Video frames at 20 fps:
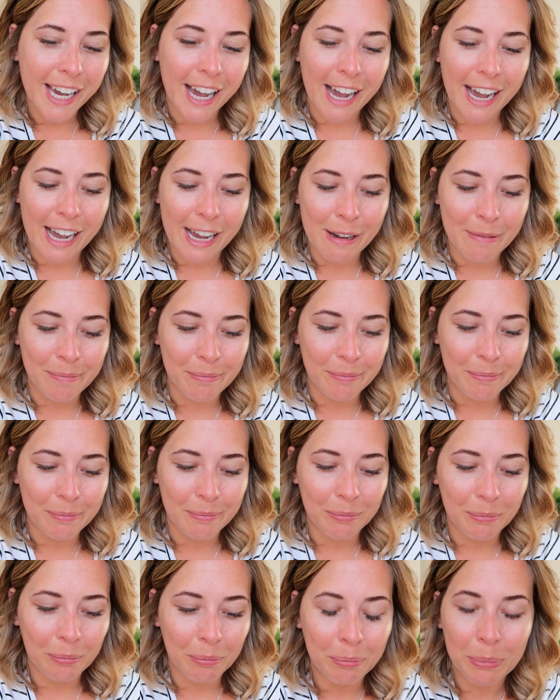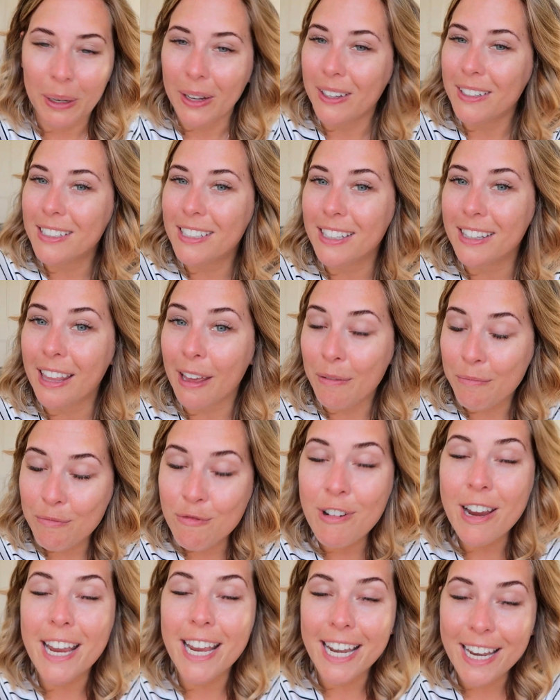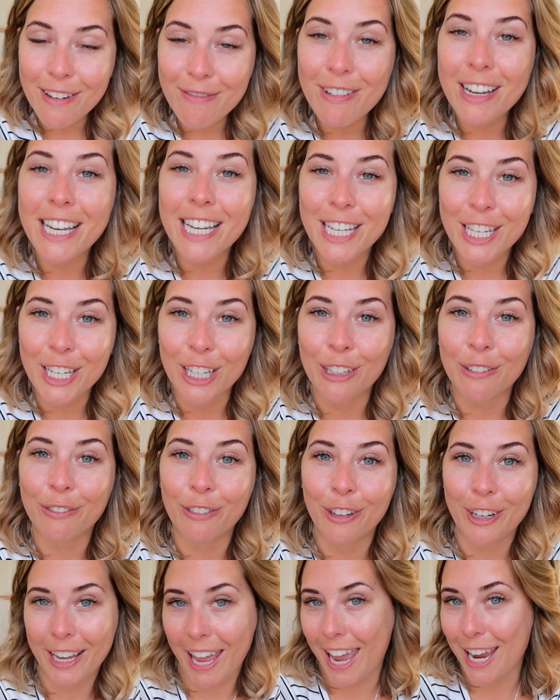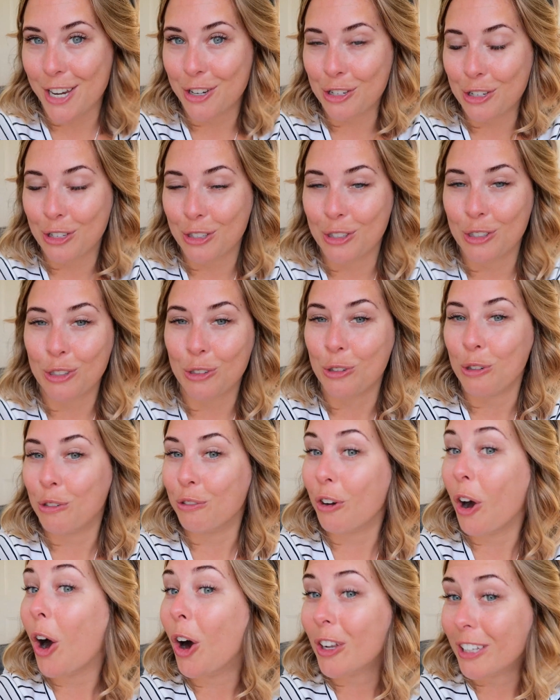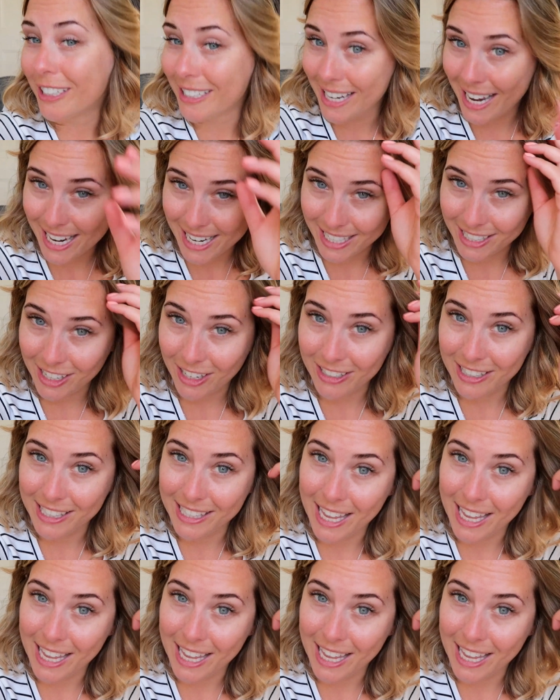Um, but they're really, really good for occasions or for holidays, I'd